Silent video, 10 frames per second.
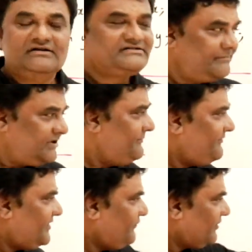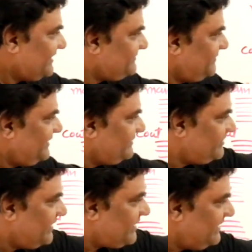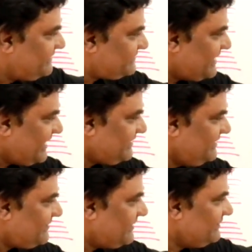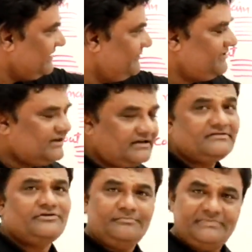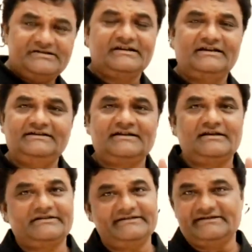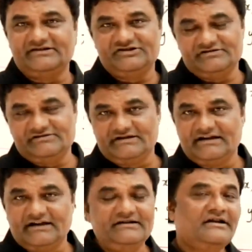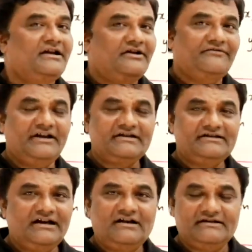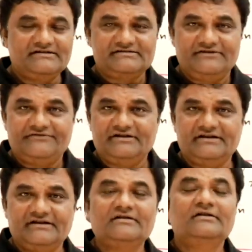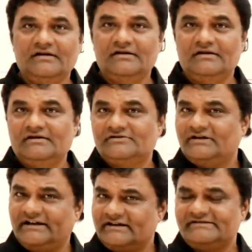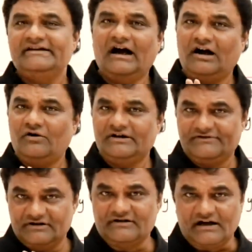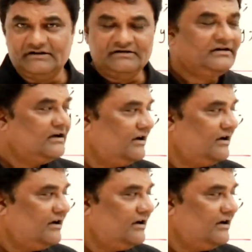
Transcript: Sometimes for explanation I write stack here and heap there. So basically there are 3 sections, right? Where they are, that is a different thing. So let us see how it will run.